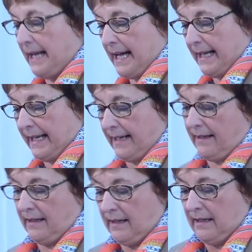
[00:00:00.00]

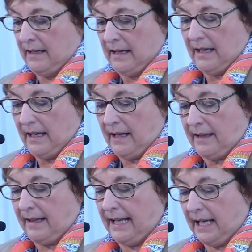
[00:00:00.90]
line,
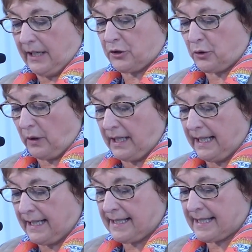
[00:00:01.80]
the
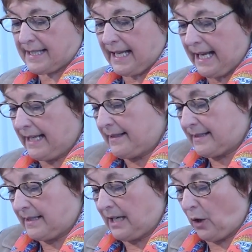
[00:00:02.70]
electronics,
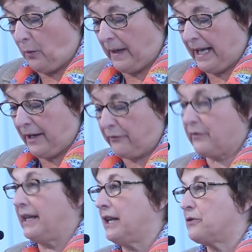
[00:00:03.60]
and now we
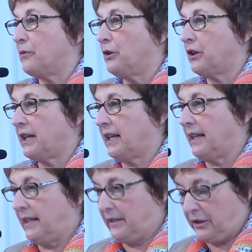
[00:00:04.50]
have
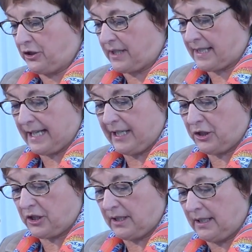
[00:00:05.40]
networking and
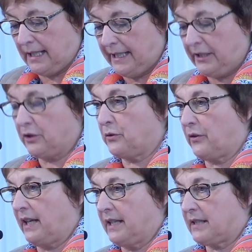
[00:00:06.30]
digitization leading
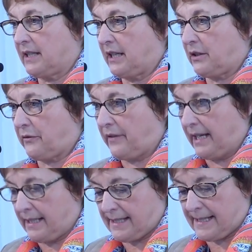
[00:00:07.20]
to the Internet of
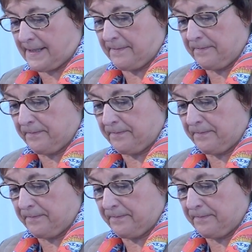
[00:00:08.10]
Things.